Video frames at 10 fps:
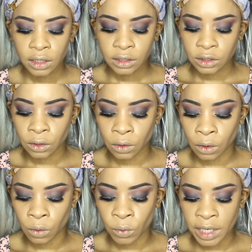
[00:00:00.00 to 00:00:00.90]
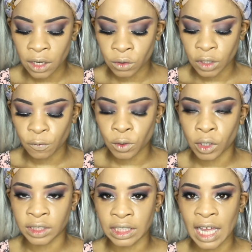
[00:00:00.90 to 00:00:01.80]
So we are going to
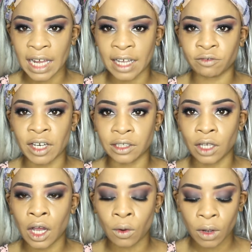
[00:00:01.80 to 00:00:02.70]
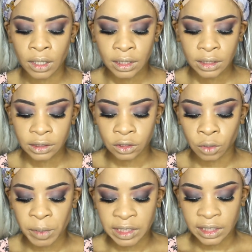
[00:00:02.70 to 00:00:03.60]
focus on highlight right now. So
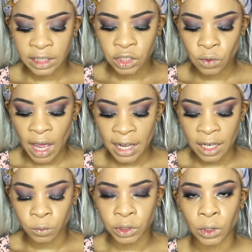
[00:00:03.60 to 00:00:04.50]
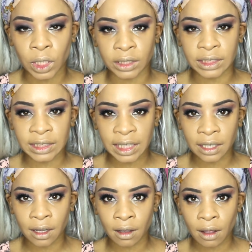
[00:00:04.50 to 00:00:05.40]
basically you highlight with your
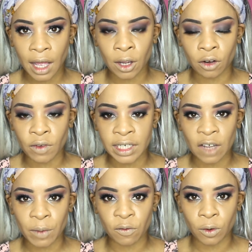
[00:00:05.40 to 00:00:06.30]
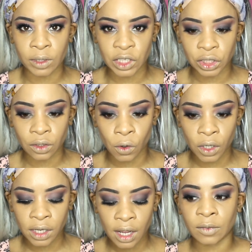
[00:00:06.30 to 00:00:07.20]
concealer. I already have my foundation
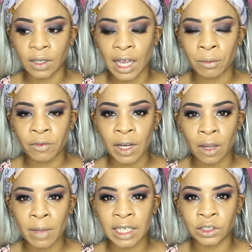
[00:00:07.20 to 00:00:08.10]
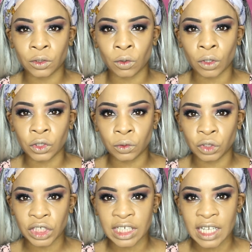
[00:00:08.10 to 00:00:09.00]
on. I would recommend that you go 2
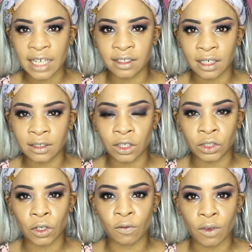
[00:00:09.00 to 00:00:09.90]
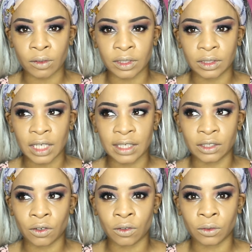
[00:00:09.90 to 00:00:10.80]
shades lighter than
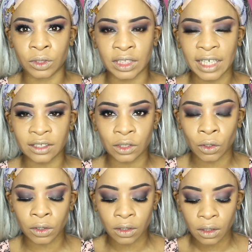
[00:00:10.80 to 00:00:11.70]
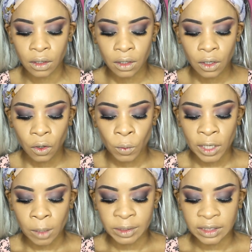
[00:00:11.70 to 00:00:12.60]
your skin tone when
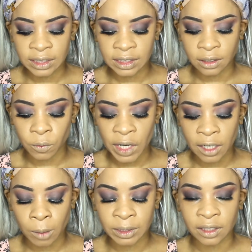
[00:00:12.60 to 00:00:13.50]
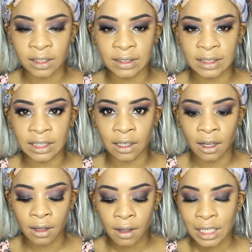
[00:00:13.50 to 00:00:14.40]
it comes to
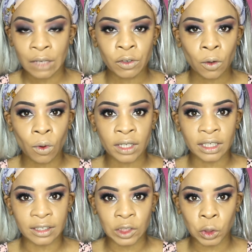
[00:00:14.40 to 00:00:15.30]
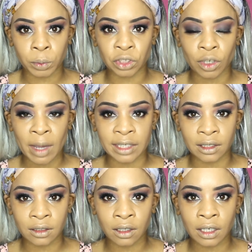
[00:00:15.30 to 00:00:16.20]
concealer. If you want a super
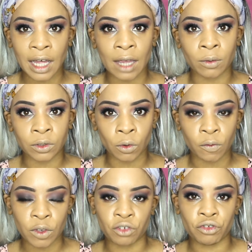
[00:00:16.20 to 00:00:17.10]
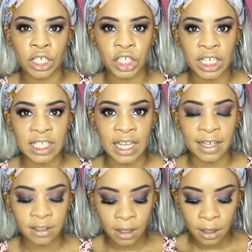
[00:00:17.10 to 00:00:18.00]
dramatic look, I would go for 3 shades
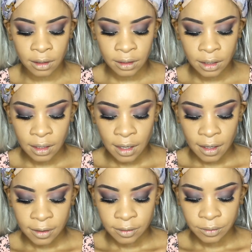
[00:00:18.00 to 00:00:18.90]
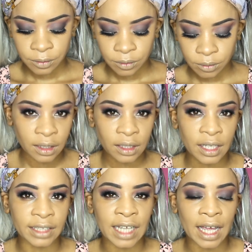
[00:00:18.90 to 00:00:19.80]
lighter.
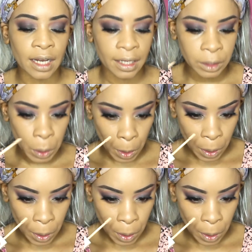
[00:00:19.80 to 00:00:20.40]
Let's highlight.